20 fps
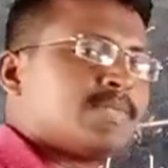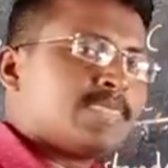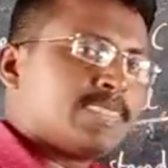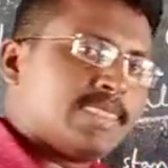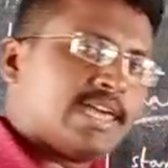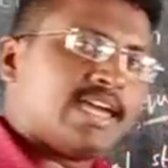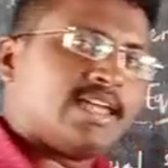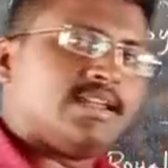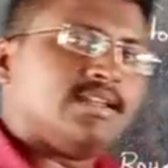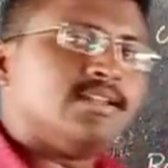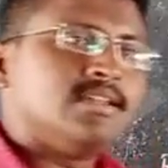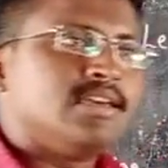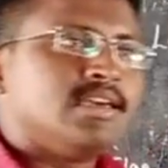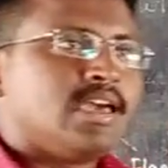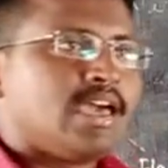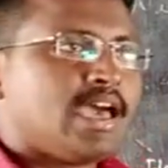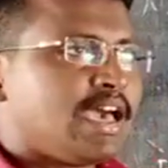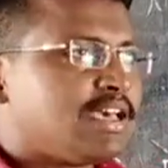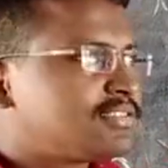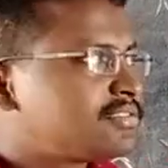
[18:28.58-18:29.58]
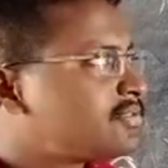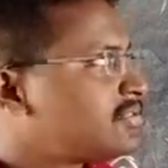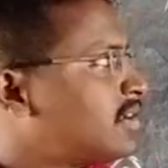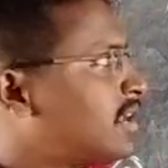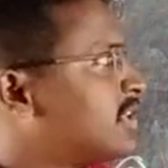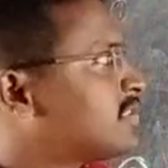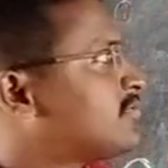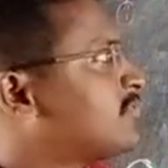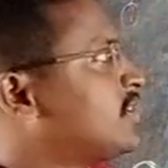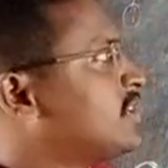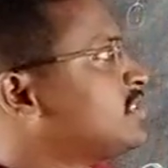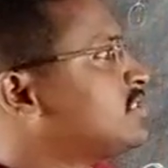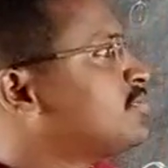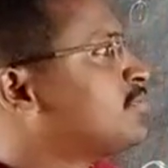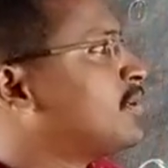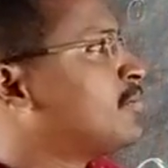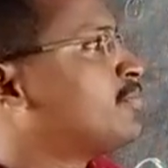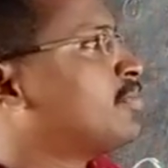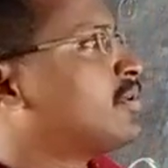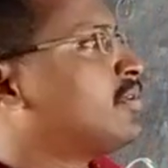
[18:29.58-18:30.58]
Then, as soon as French
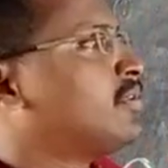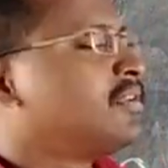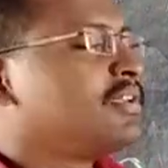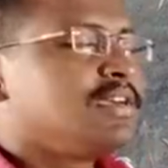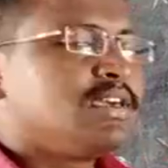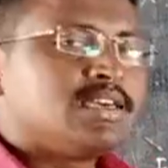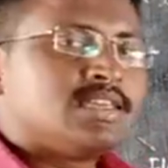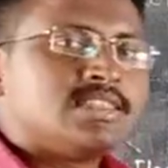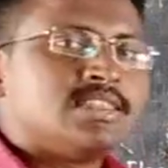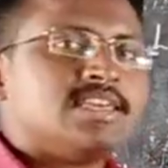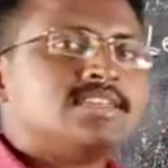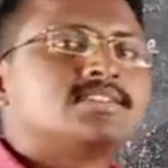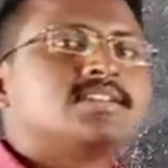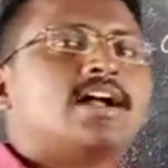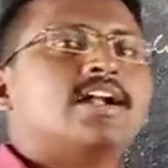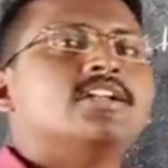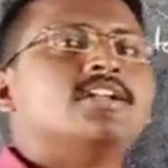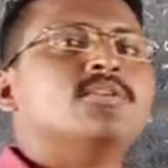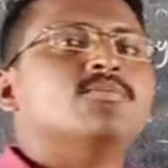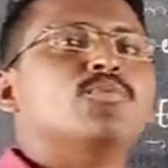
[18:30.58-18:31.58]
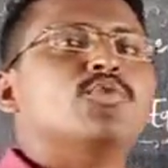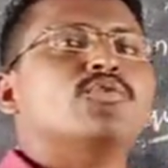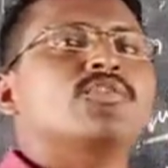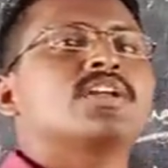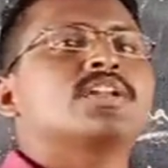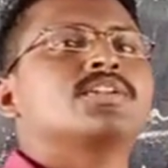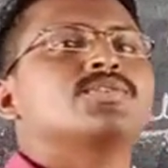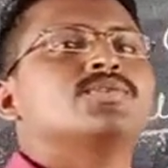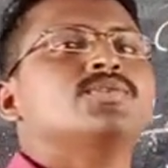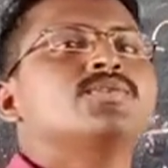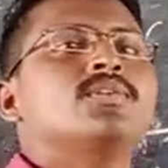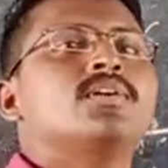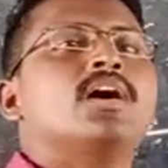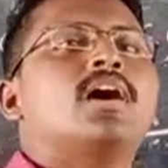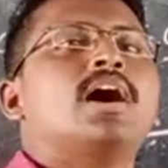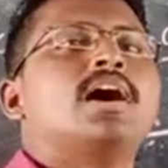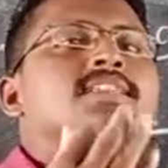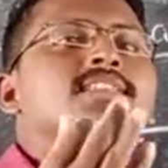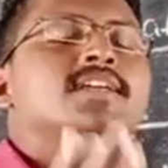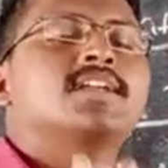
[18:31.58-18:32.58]
people, they started moving to
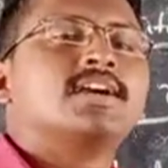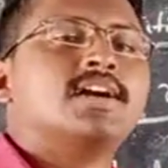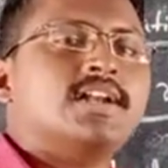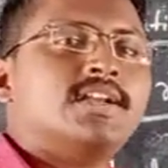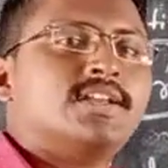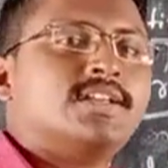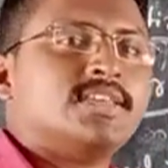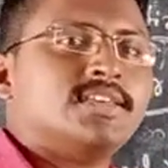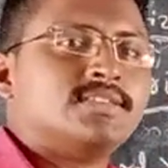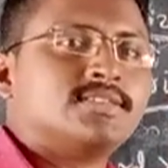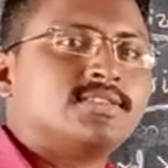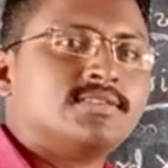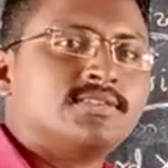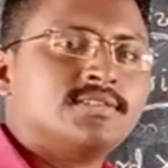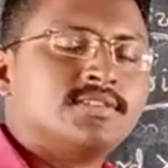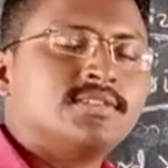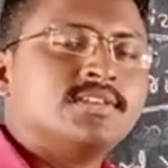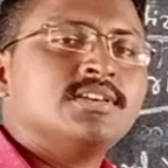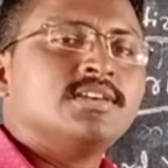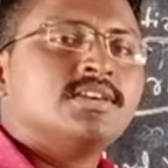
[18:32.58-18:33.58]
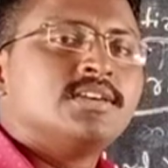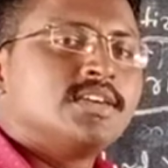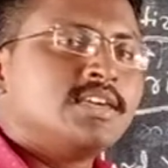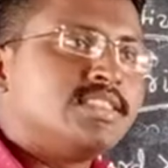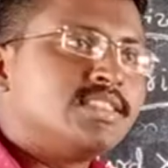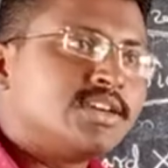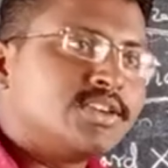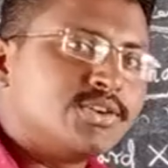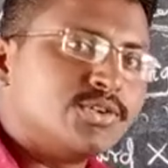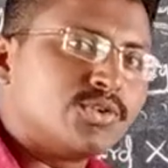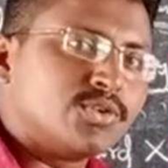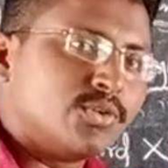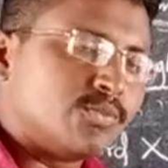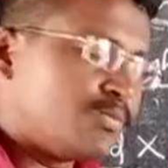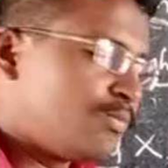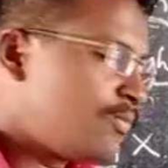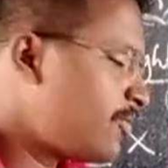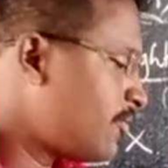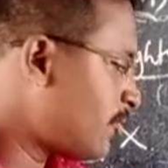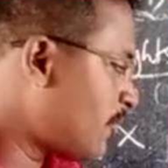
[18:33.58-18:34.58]
other countries in the
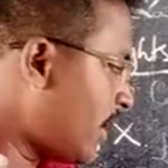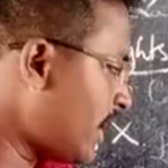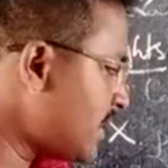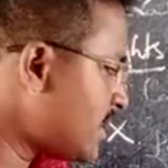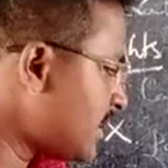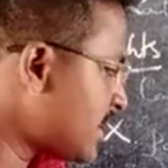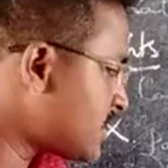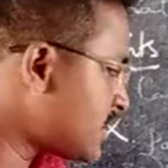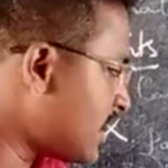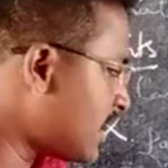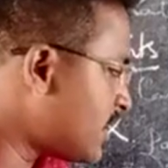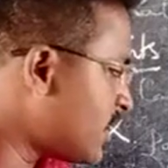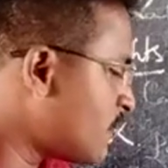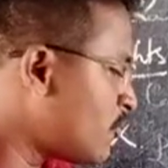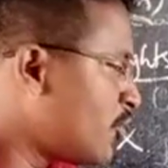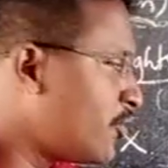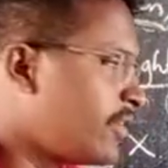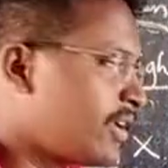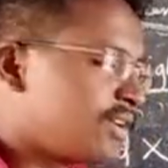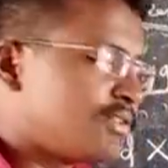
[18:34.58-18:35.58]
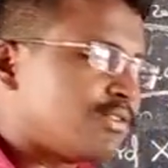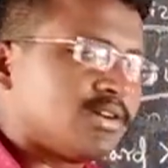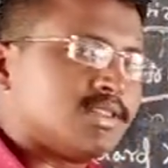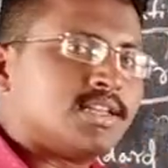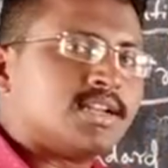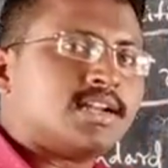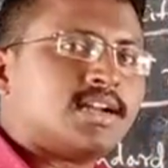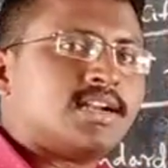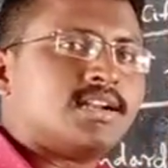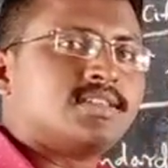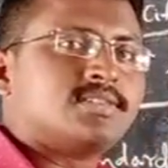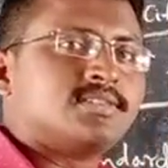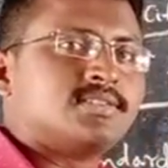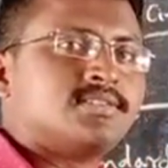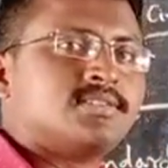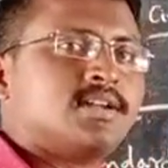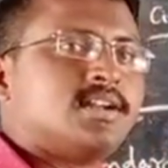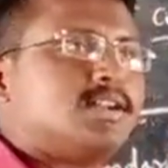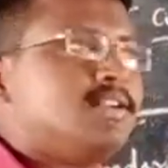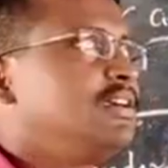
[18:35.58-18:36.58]
Europe. Why they started moving to other countries
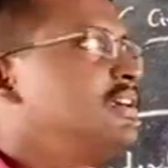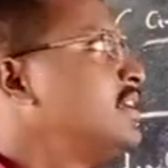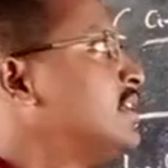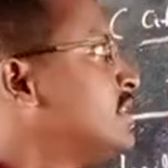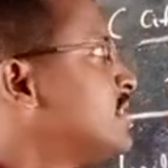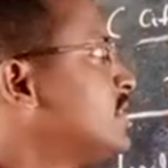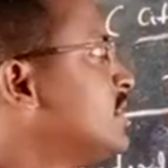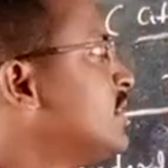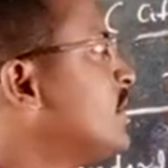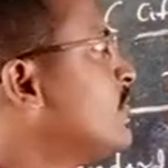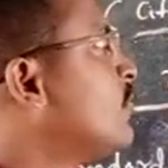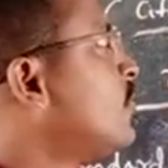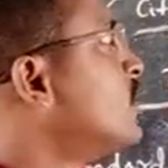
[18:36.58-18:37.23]
is that they